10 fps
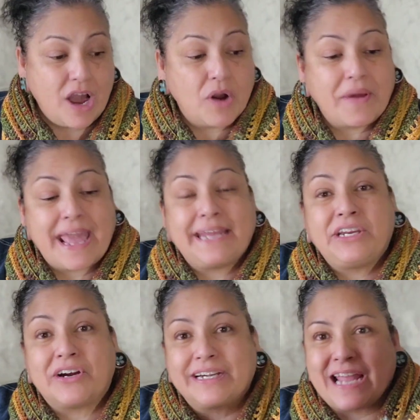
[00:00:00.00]
Oh,
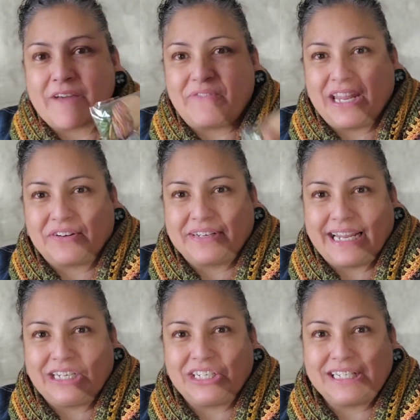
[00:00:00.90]
and Yarn Cafe
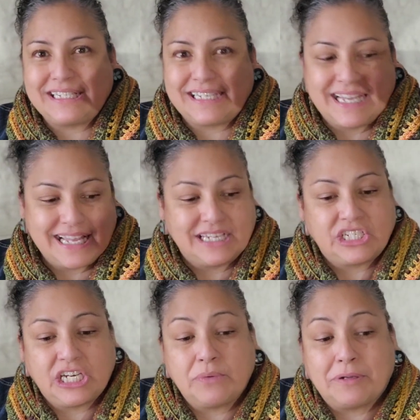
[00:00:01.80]
Creations,
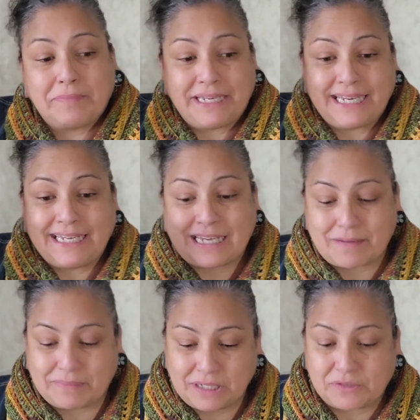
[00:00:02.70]
she will be linked
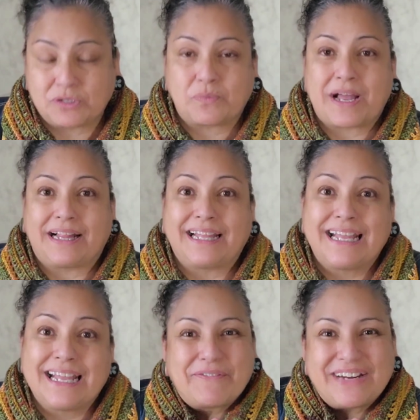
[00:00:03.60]
down below as well.
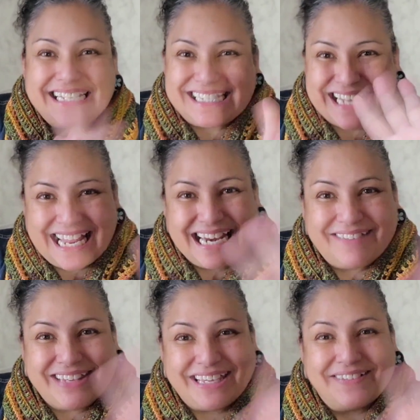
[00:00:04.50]
My friends, I
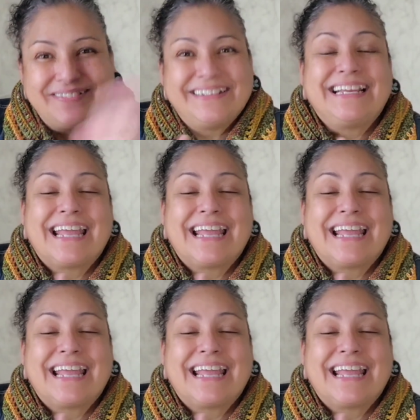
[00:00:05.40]
love you.